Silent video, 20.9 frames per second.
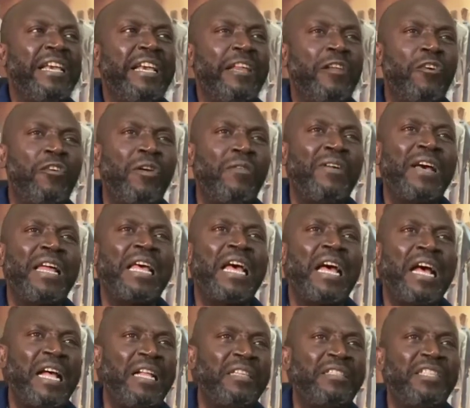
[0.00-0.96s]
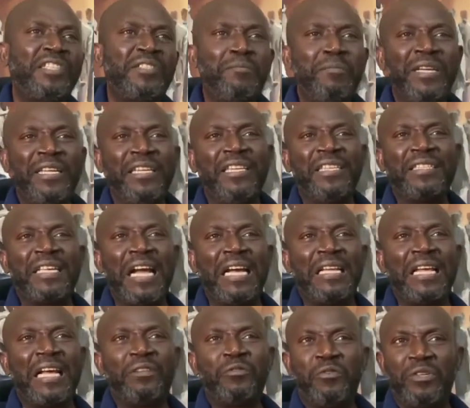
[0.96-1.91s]
a lot of other artists may
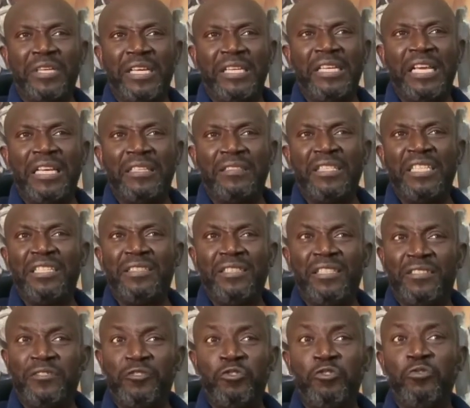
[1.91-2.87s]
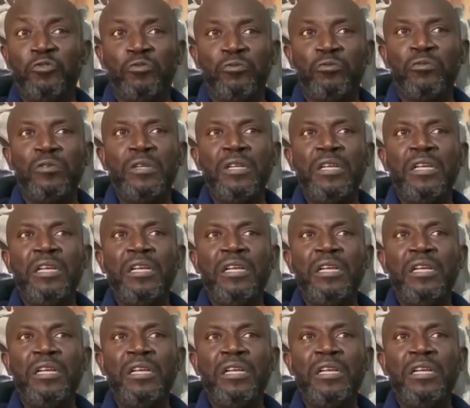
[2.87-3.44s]
decide that, okay, yes, this is true.